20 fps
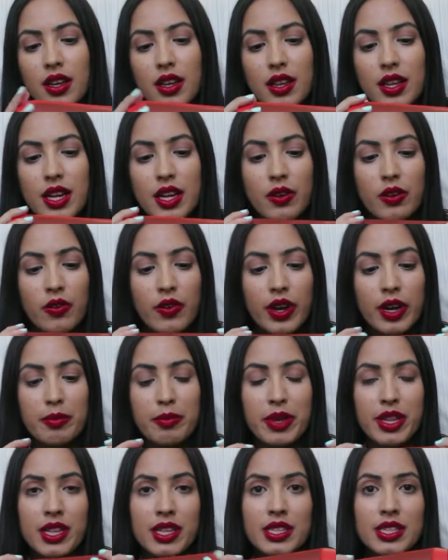then I would
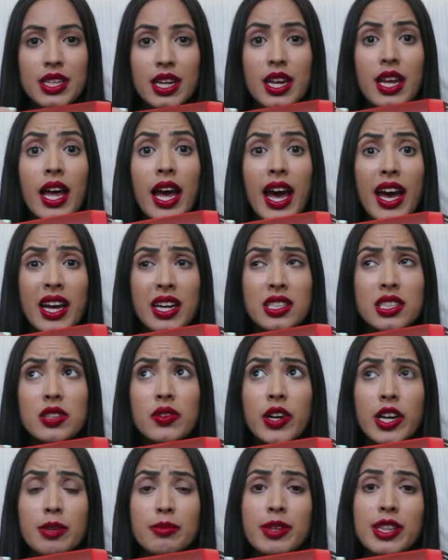recommend this. And I actually
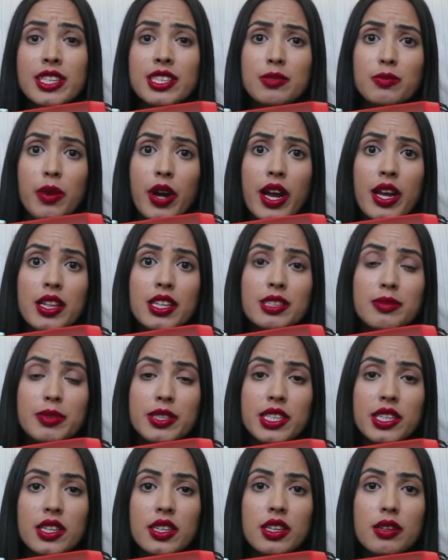recommend this brand, this
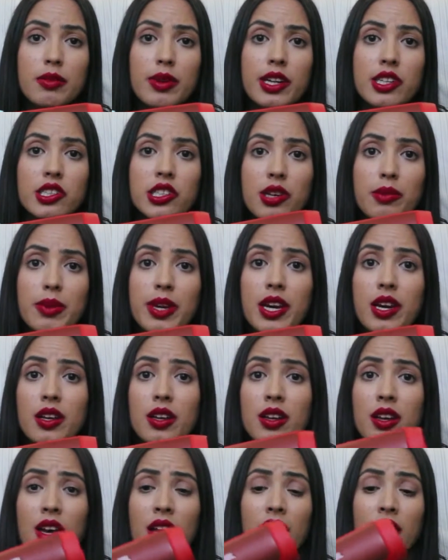particular brand,
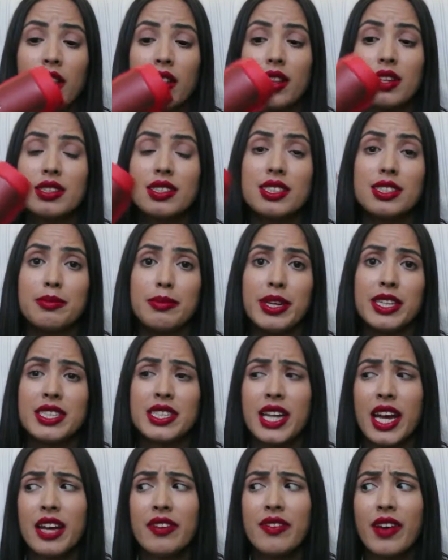JBL. This is
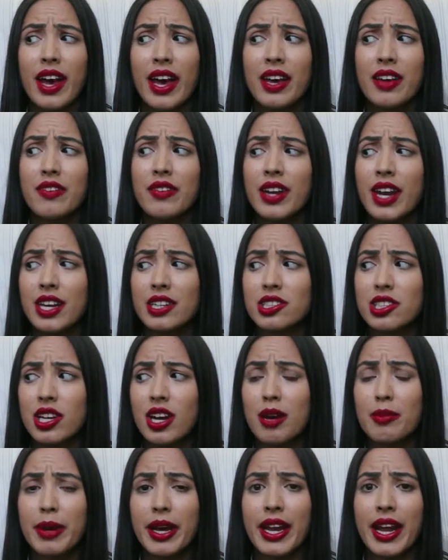amazing. I, I even actually
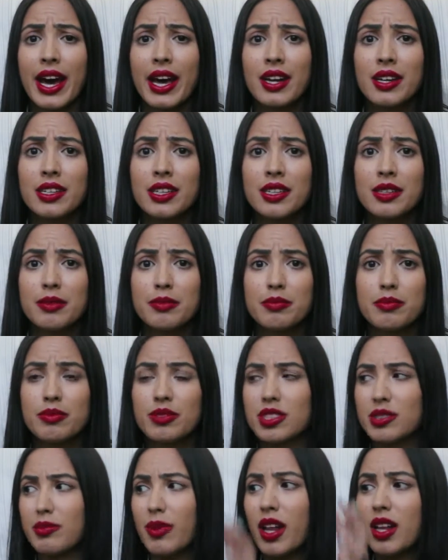got my dad a
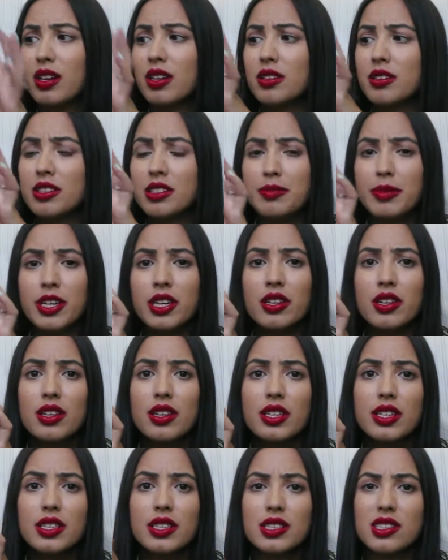smaller speaker than
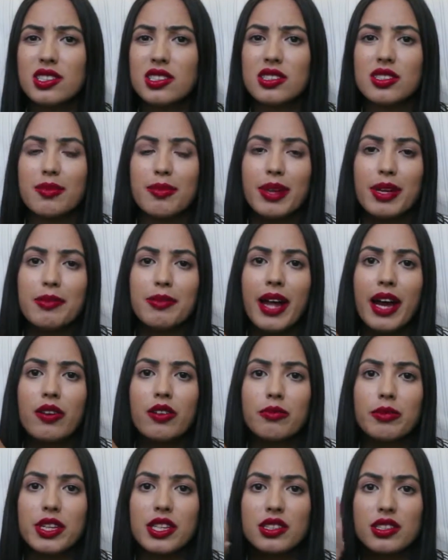this. It's just a plain black
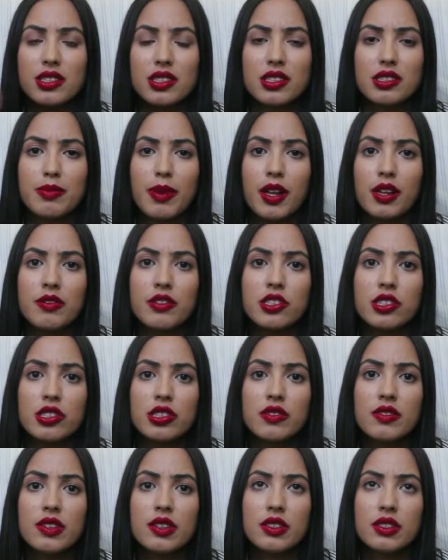one, but it's the smaller version
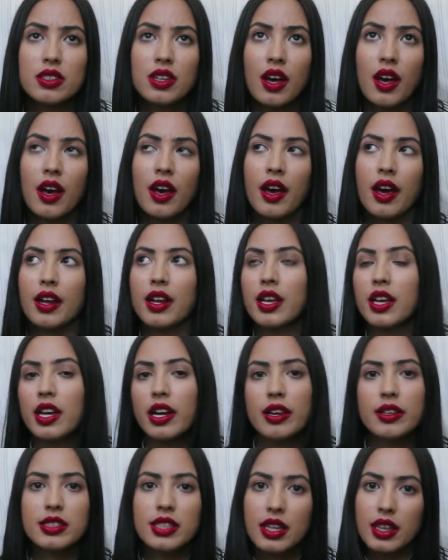of this. And he
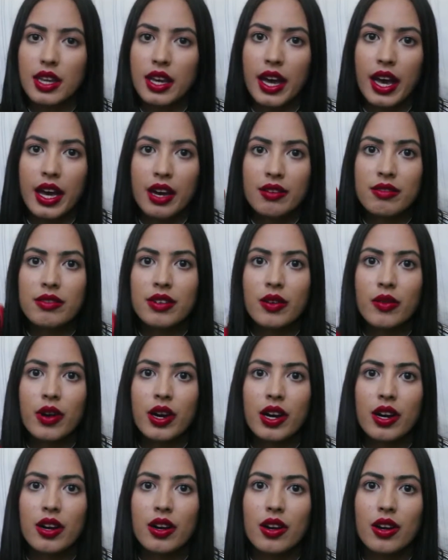carries that thing
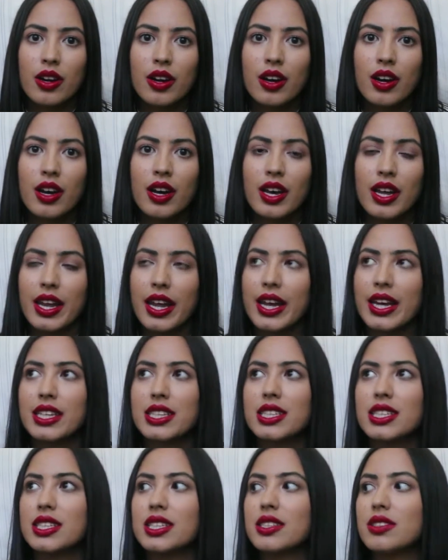everywhere. Like
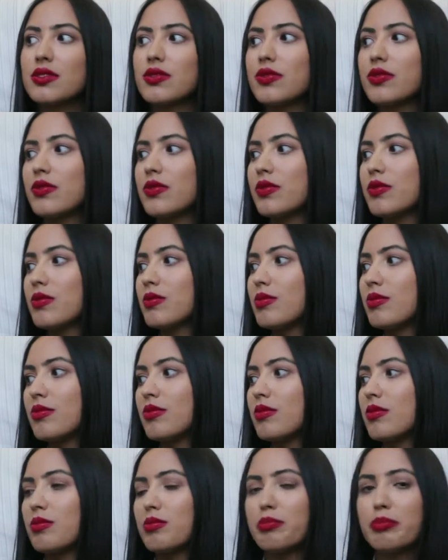it's his
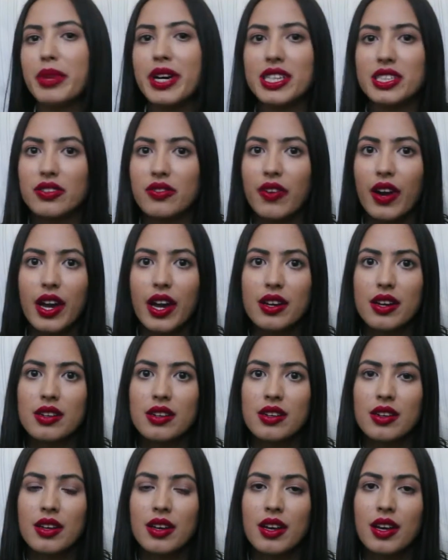best
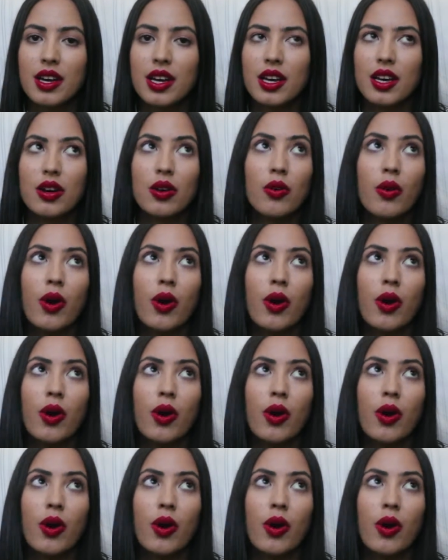friend. He'll